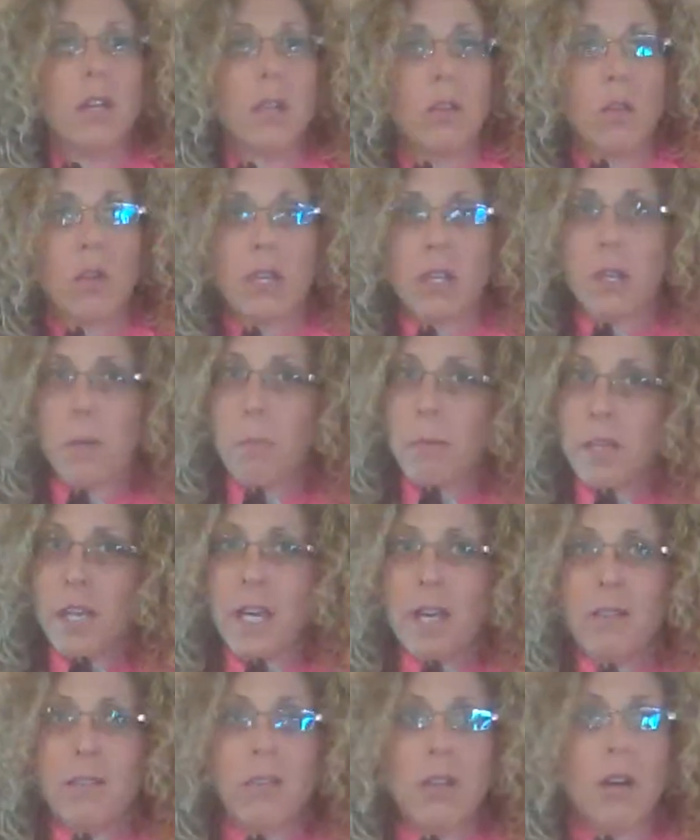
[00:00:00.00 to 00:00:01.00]
Look at the
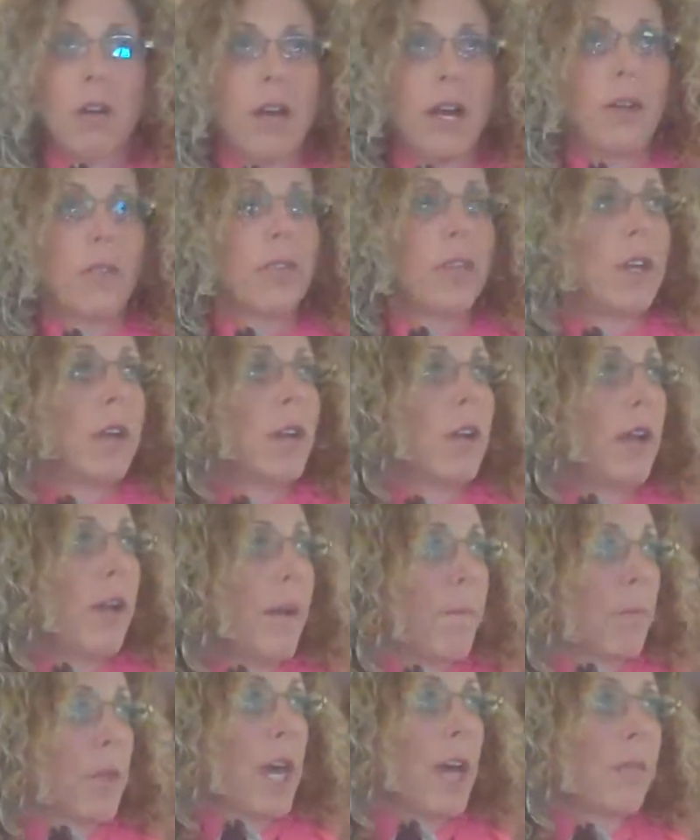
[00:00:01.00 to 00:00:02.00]
plans that are out there,
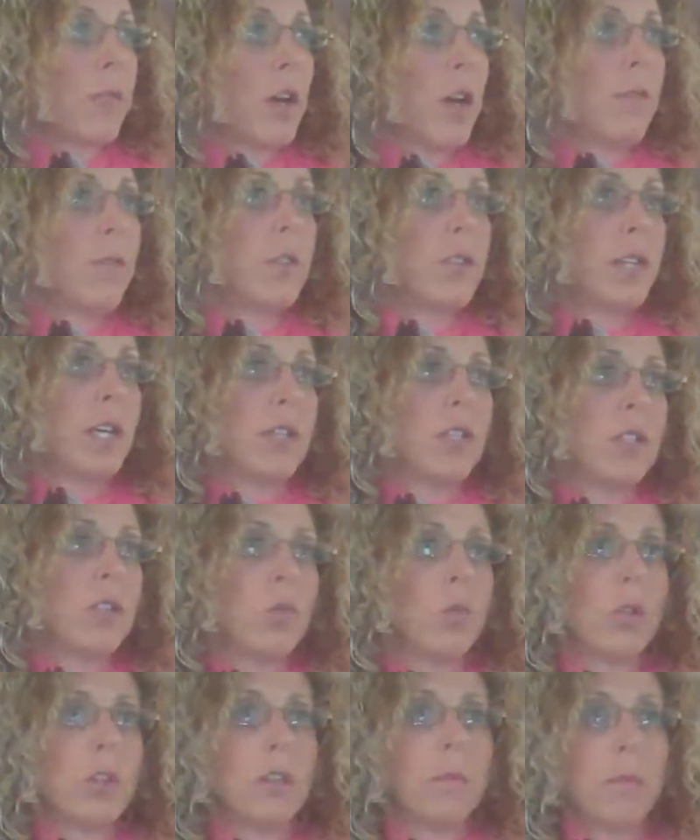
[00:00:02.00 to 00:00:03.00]
have
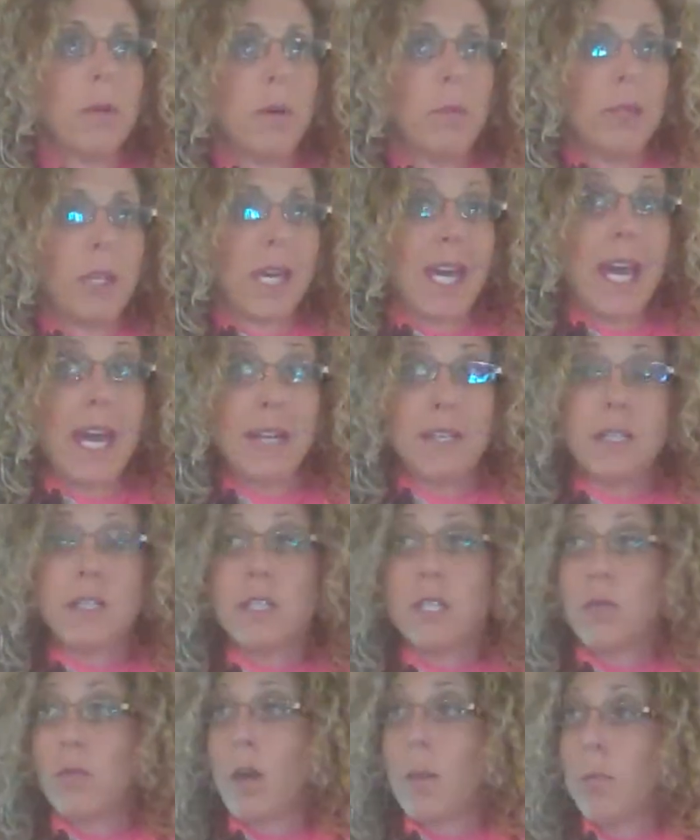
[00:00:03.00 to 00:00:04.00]
conversations with the public
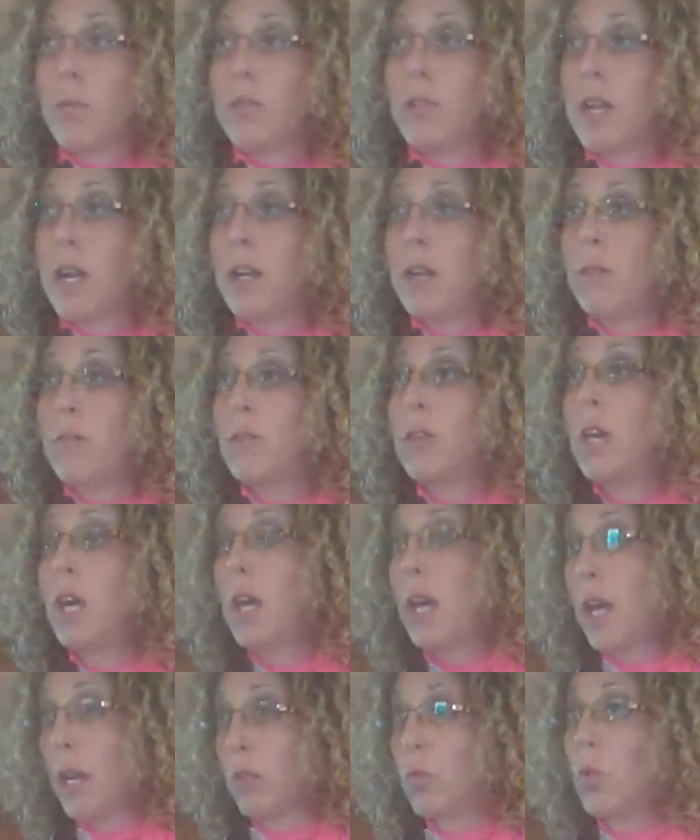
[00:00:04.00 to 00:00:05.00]
agency representatives
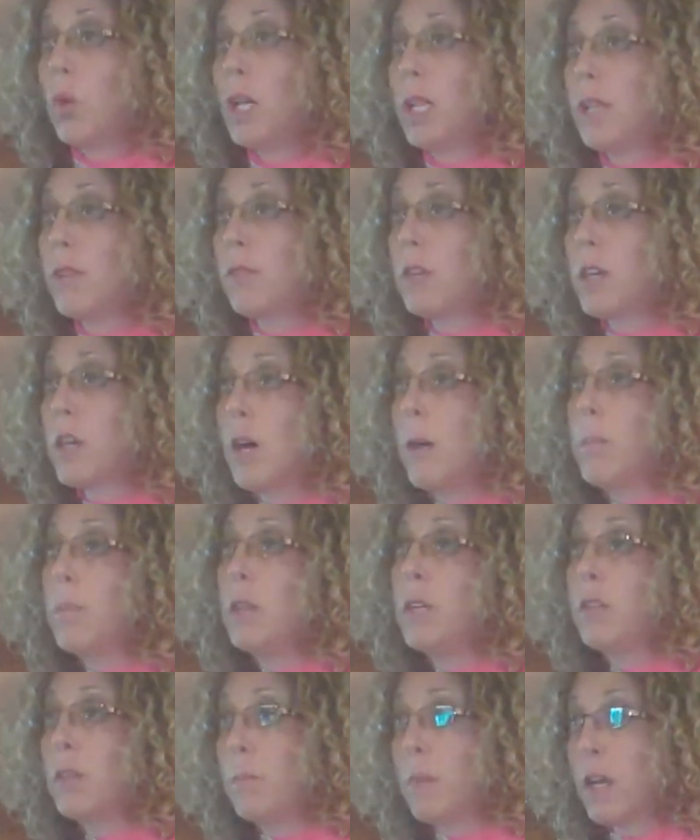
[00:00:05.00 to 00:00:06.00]
as well as the
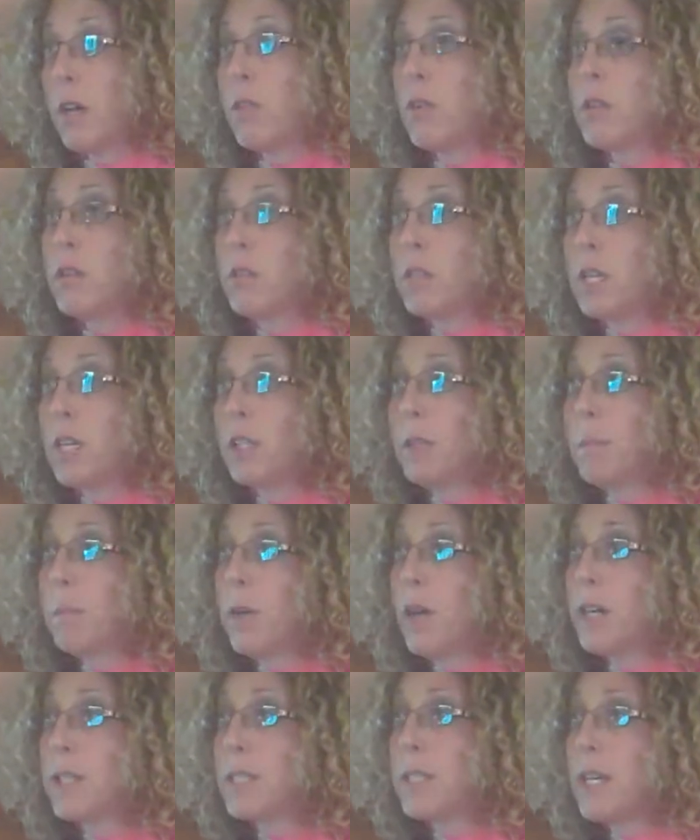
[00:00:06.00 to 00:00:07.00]
company to better understand the
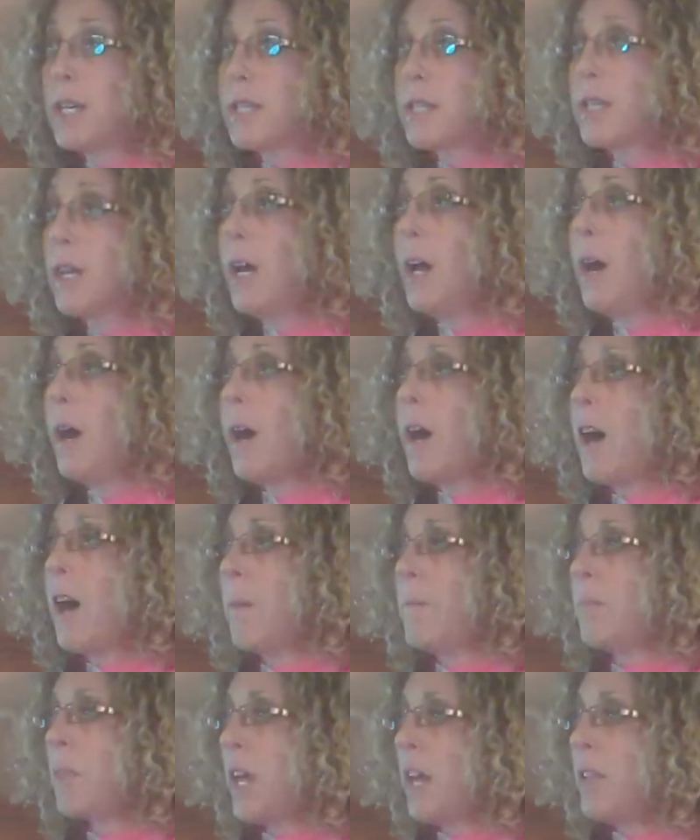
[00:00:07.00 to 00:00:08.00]
process.
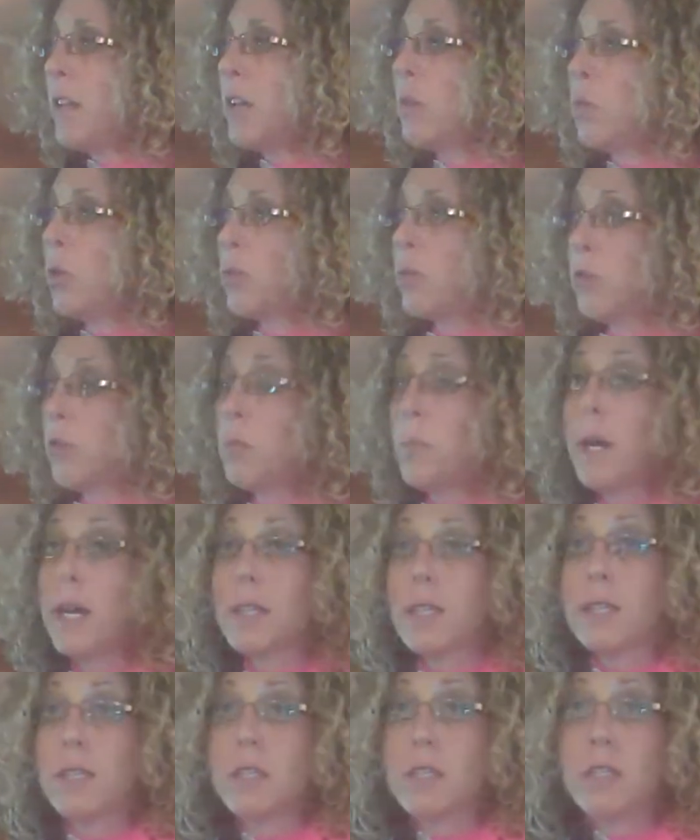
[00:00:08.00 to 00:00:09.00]
And then with
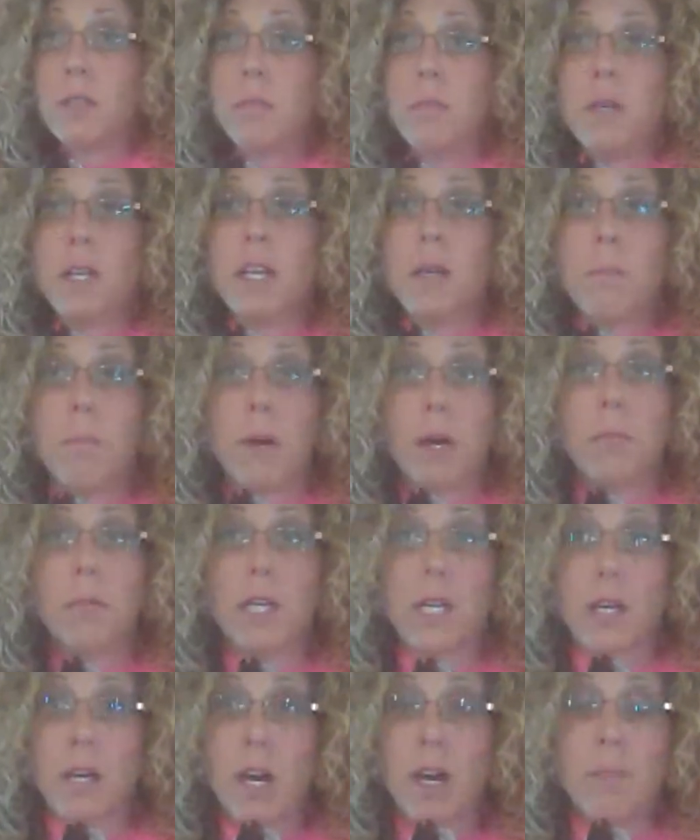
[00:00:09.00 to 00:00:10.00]
respect to submitting
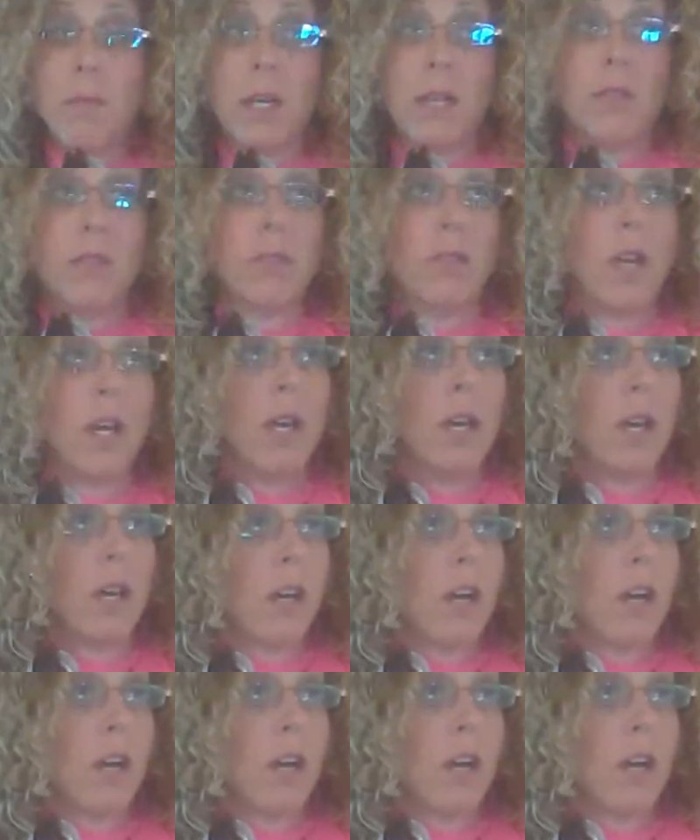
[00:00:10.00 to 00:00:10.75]
public comments,